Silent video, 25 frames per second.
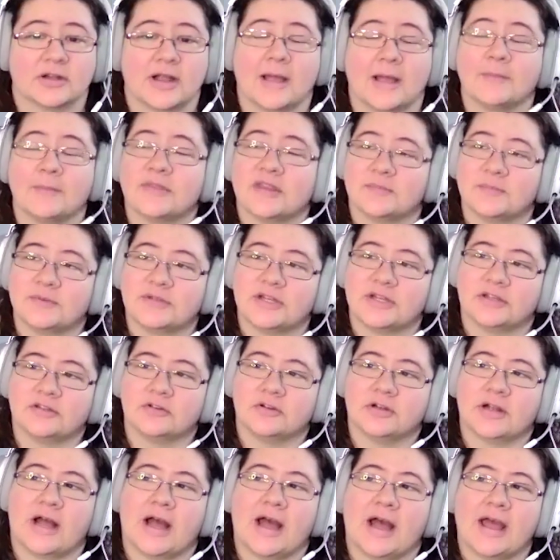guy, but this particular
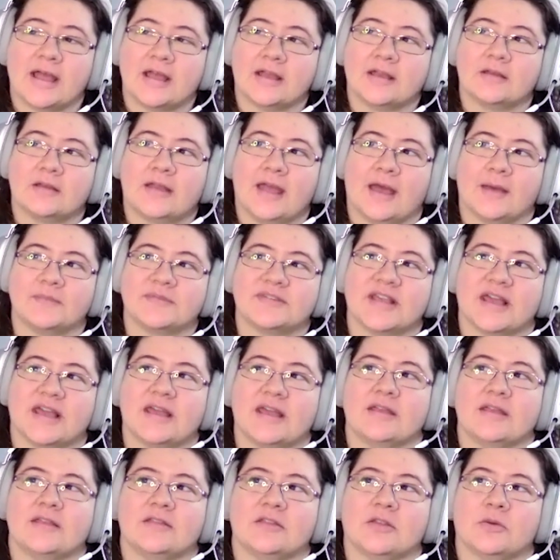guy kept
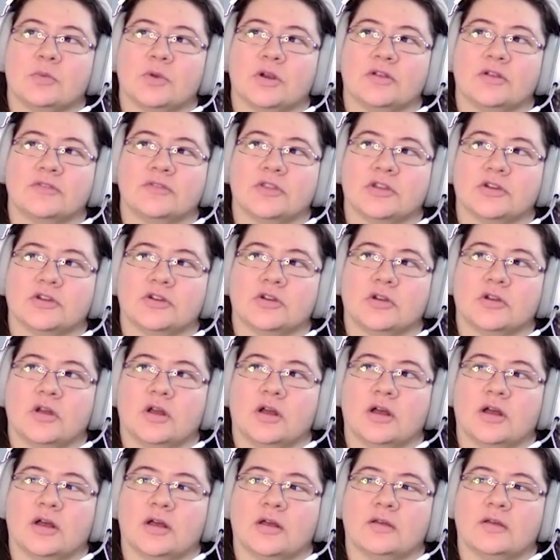saying the word
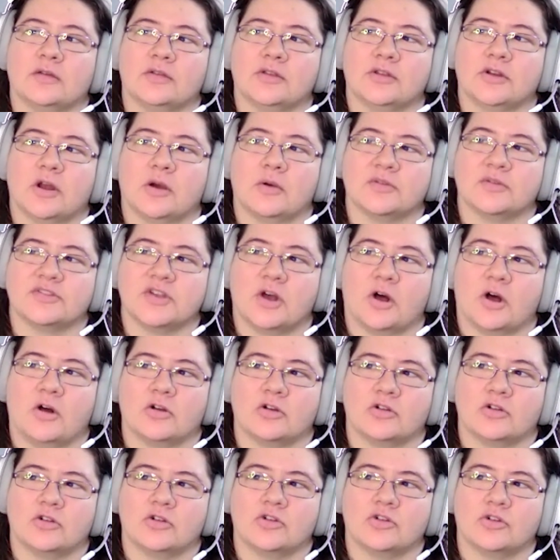that, it's
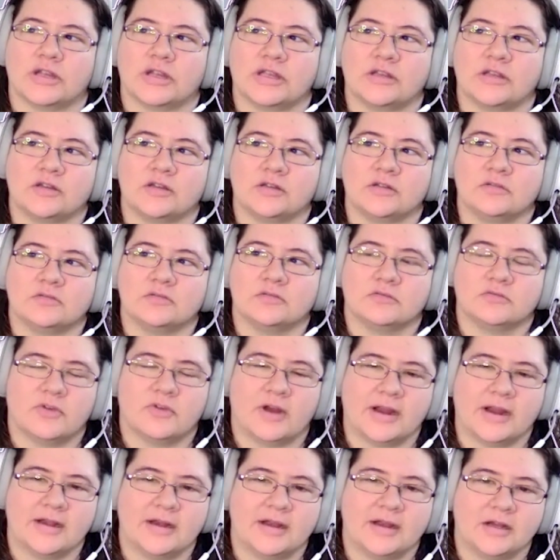all green
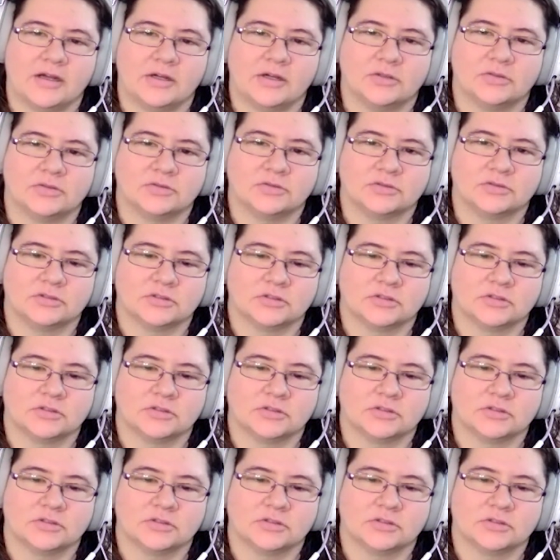right now